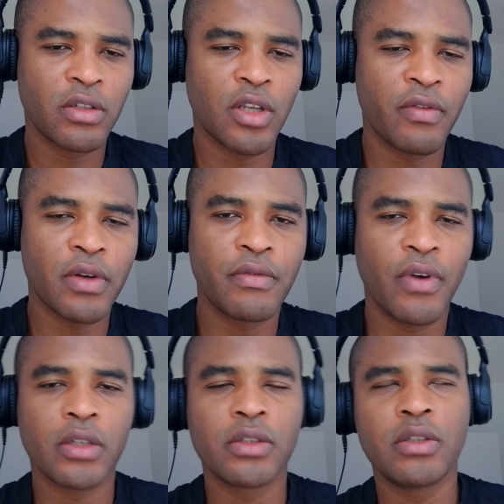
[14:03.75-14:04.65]
a sovereign
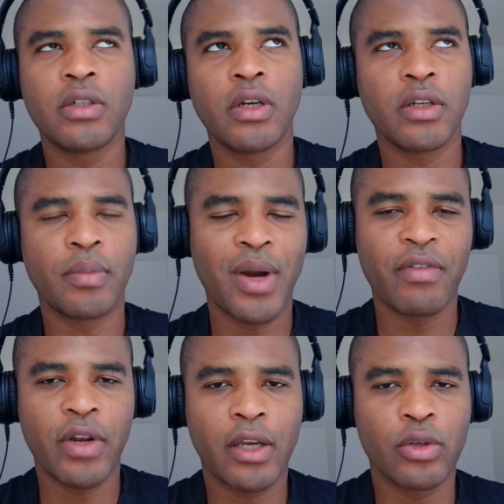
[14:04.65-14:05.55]
fund, and a private
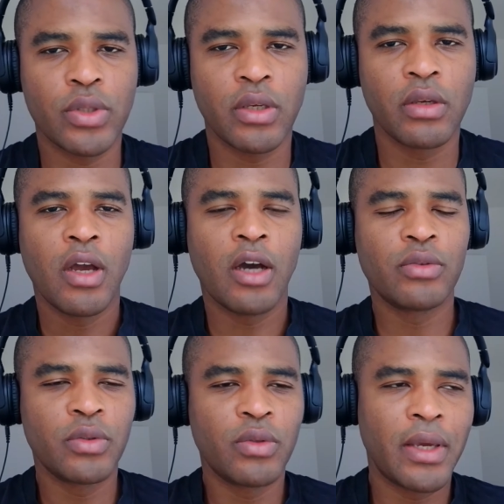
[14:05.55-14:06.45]
equity. How
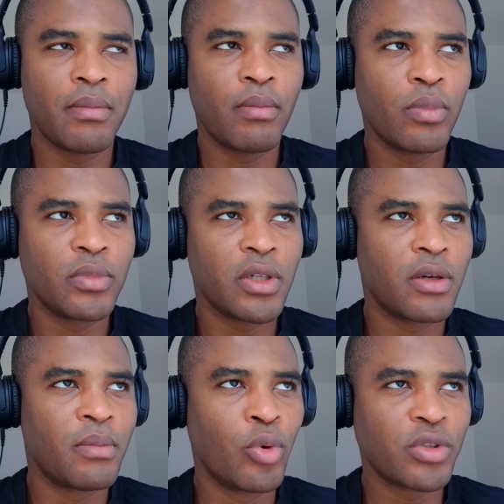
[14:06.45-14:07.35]
do their
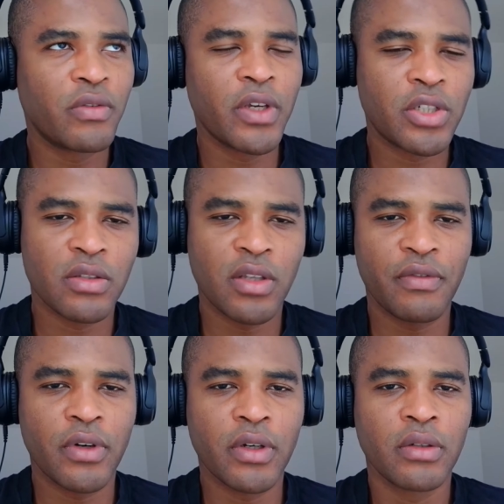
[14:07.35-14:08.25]
motivations
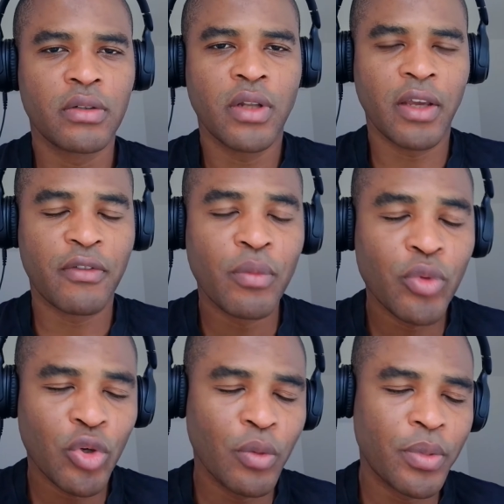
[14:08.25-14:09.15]
differ? Like from
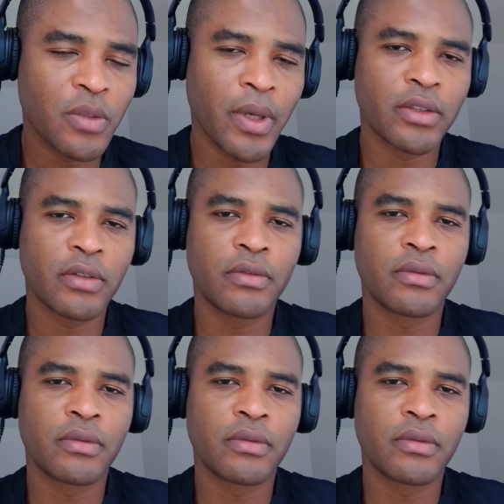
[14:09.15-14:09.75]
your perspective.